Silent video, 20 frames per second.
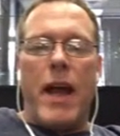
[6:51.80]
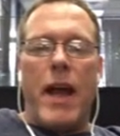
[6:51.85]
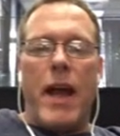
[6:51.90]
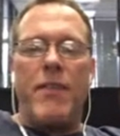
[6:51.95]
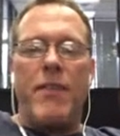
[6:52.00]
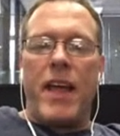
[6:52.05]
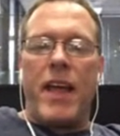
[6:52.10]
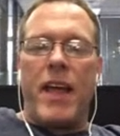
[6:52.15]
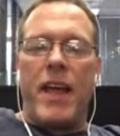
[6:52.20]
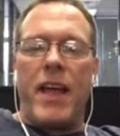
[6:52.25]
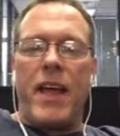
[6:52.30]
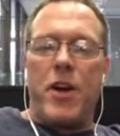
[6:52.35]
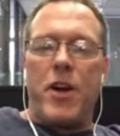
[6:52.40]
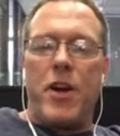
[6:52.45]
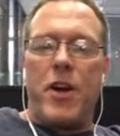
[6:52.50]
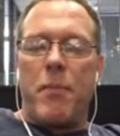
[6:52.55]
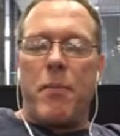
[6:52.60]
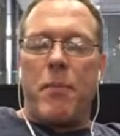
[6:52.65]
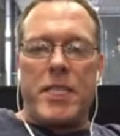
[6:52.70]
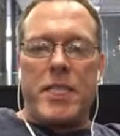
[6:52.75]
everything you
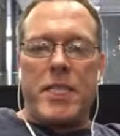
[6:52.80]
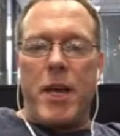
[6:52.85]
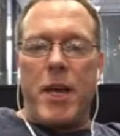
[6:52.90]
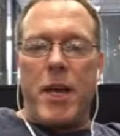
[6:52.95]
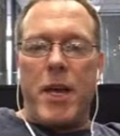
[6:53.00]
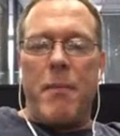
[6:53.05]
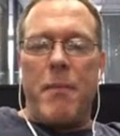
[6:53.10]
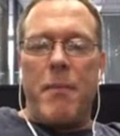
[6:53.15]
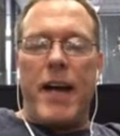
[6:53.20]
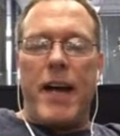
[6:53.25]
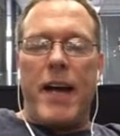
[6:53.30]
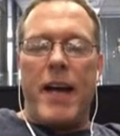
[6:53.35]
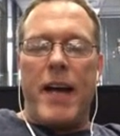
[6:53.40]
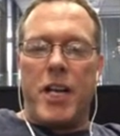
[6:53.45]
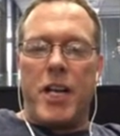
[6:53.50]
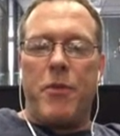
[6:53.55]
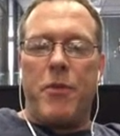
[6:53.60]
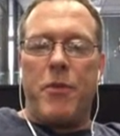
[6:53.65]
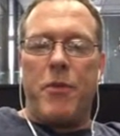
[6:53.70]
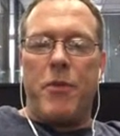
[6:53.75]
can possibly
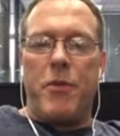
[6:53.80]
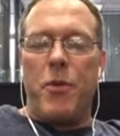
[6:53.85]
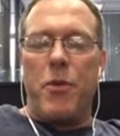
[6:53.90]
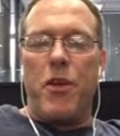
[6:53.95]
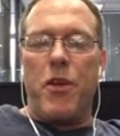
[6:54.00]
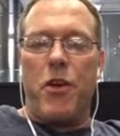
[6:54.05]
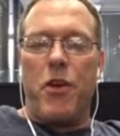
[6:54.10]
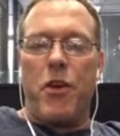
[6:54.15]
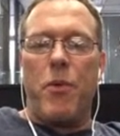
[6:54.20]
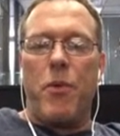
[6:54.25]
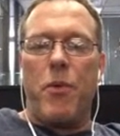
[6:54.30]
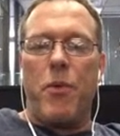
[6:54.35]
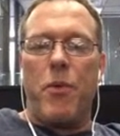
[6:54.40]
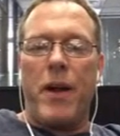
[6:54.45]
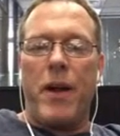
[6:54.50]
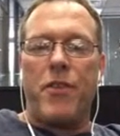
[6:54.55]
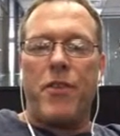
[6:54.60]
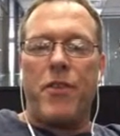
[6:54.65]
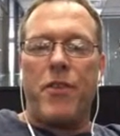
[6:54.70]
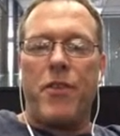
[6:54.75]
imagine up to a certain
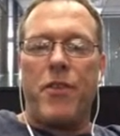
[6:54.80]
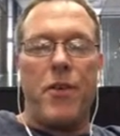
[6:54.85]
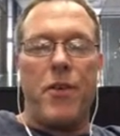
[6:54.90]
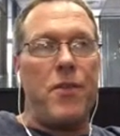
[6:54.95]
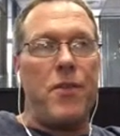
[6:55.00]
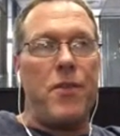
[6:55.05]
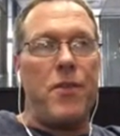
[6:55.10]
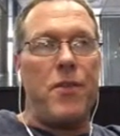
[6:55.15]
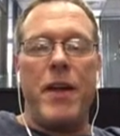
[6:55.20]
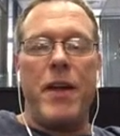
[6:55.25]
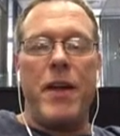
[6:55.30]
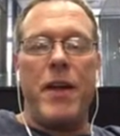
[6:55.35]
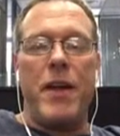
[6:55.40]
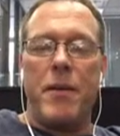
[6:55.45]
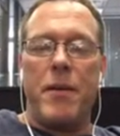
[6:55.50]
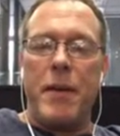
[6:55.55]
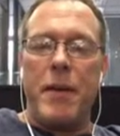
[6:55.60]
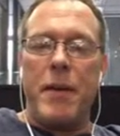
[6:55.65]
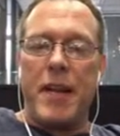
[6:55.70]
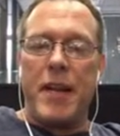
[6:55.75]
point. So they've
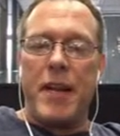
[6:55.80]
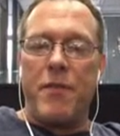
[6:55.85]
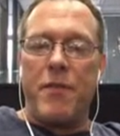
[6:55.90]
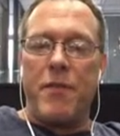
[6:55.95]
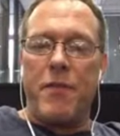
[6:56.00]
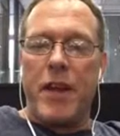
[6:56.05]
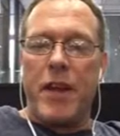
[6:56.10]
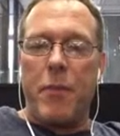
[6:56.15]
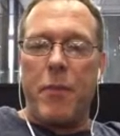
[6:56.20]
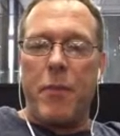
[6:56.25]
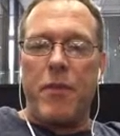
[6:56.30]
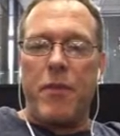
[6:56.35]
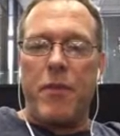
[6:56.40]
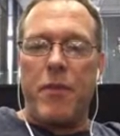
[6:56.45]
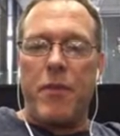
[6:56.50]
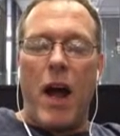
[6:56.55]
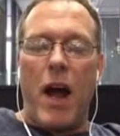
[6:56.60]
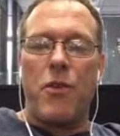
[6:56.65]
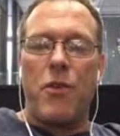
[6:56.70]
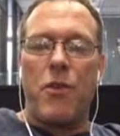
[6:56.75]
been to many different types
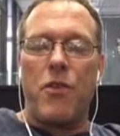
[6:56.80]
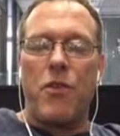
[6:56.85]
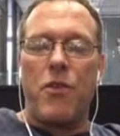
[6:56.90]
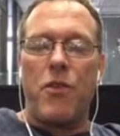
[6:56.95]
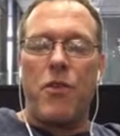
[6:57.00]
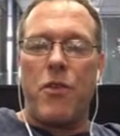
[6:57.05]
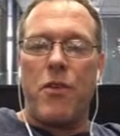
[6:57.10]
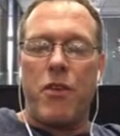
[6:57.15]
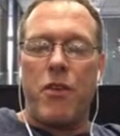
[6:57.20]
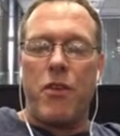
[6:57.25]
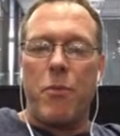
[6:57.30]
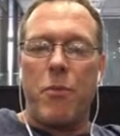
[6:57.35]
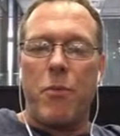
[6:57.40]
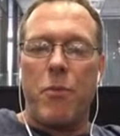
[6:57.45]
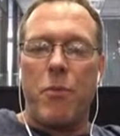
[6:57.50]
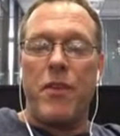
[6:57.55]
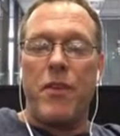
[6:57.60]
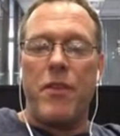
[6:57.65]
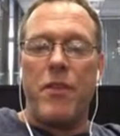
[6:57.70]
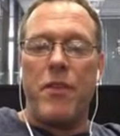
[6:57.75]
of doctors or
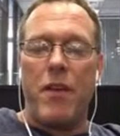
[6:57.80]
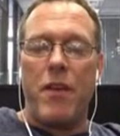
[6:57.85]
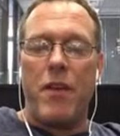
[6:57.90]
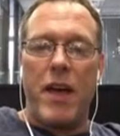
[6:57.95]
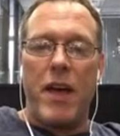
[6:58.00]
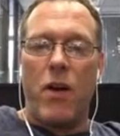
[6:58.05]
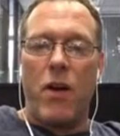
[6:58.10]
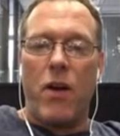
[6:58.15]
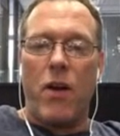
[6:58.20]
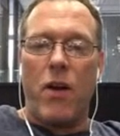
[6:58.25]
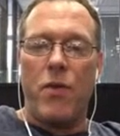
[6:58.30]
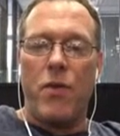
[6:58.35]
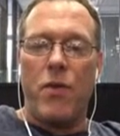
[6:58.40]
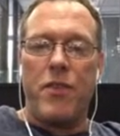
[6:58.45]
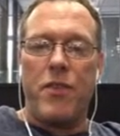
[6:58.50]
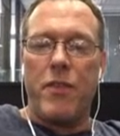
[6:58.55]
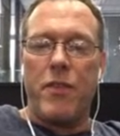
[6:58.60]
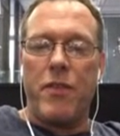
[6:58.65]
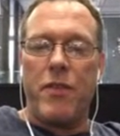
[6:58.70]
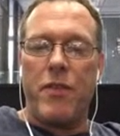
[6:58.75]
disciplines. They've had all
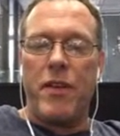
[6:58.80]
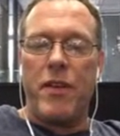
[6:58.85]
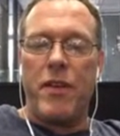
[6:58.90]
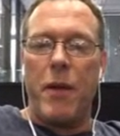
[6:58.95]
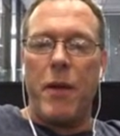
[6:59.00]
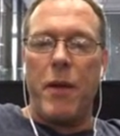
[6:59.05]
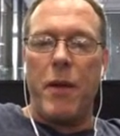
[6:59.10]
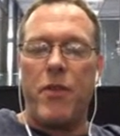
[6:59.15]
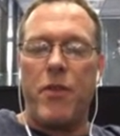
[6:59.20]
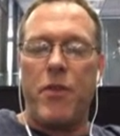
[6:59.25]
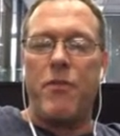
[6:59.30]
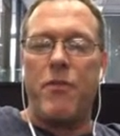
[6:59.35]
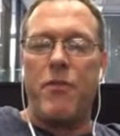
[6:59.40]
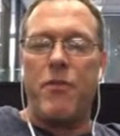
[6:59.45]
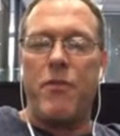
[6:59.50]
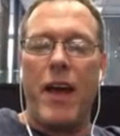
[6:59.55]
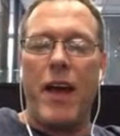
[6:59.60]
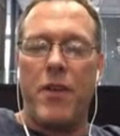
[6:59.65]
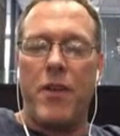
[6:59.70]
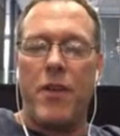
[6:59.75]
these different types of
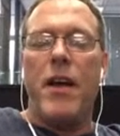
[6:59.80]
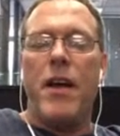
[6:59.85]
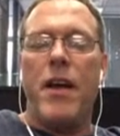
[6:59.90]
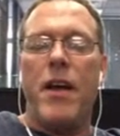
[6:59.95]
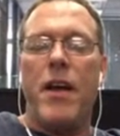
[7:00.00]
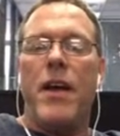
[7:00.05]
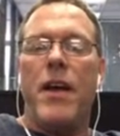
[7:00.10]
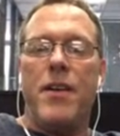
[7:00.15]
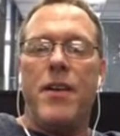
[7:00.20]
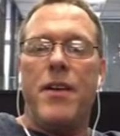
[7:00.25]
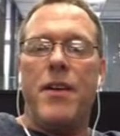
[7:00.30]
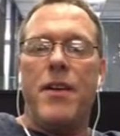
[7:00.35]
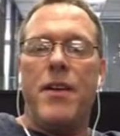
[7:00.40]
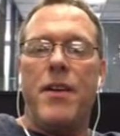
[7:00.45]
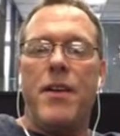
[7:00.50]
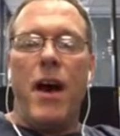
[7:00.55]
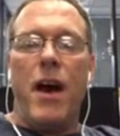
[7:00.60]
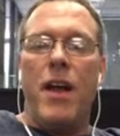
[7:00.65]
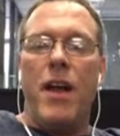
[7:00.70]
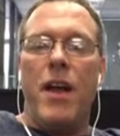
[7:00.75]
tests
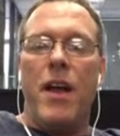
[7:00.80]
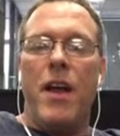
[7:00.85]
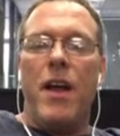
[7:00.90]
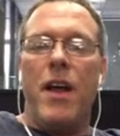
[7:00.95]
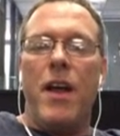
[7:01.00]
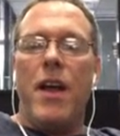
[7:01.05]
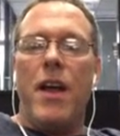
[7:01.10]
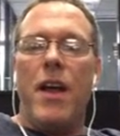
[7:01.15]
done